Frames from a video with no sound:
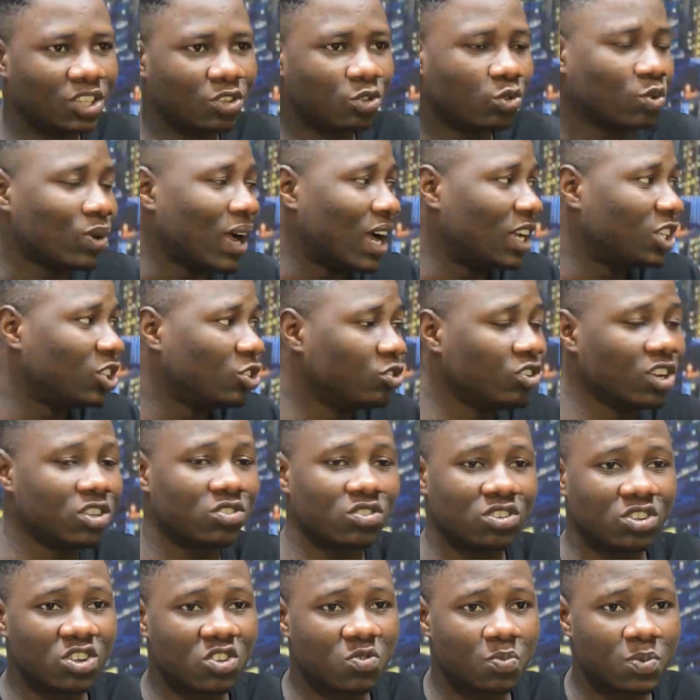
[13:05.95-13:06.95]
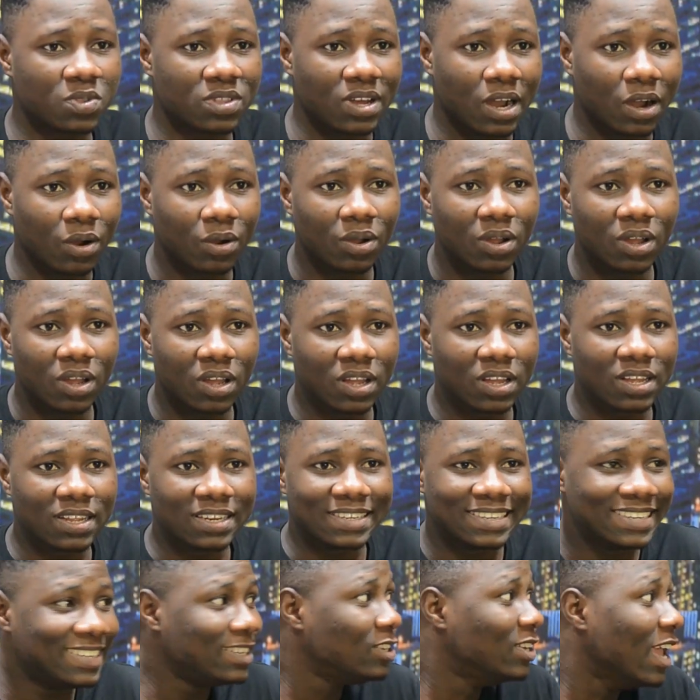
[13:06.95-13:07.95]
she took her children to the hospital,
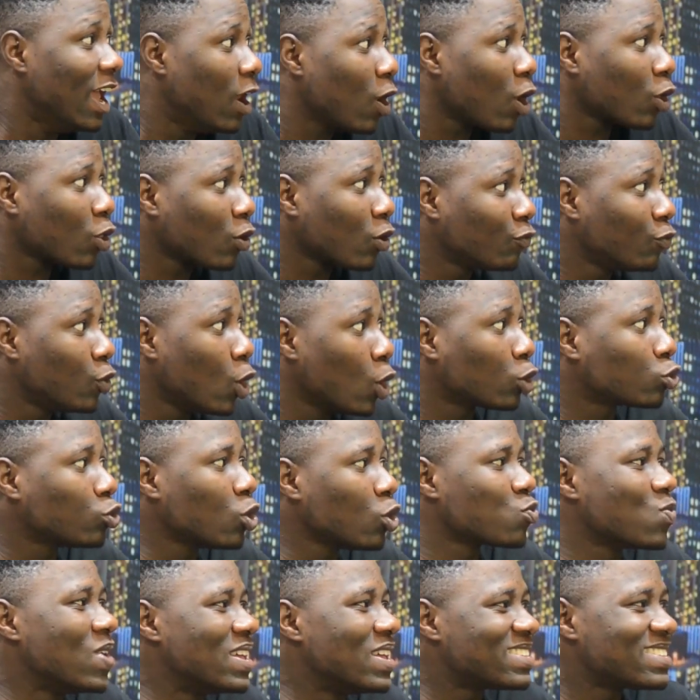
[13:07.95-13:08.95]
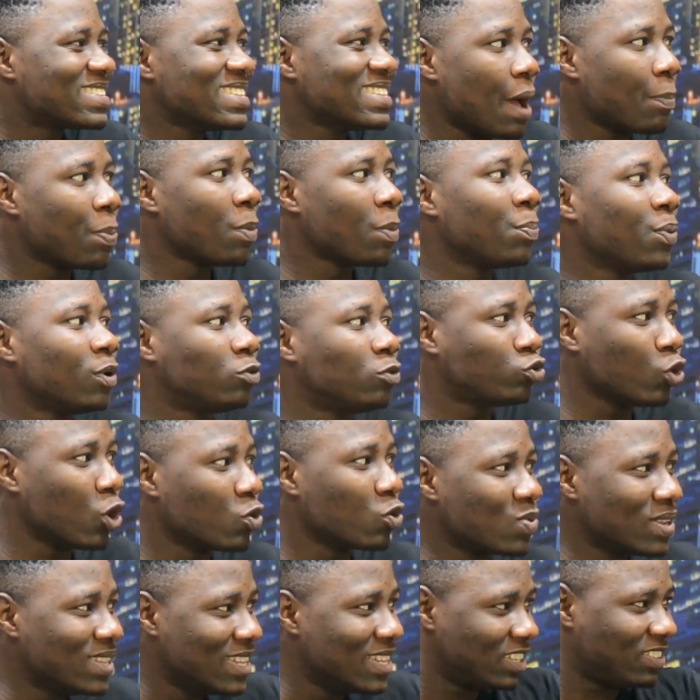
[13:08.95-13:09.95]
a lot of doctors were snapping
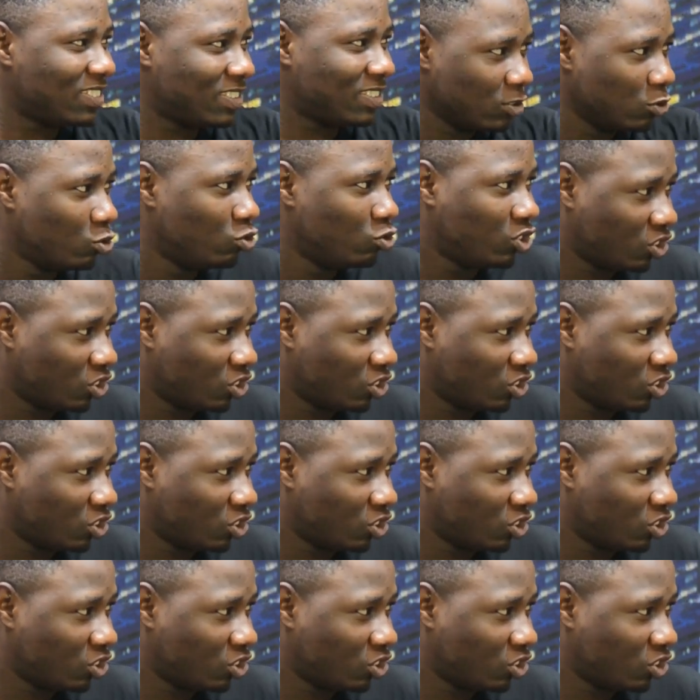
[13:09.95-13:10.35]
pictures with these children.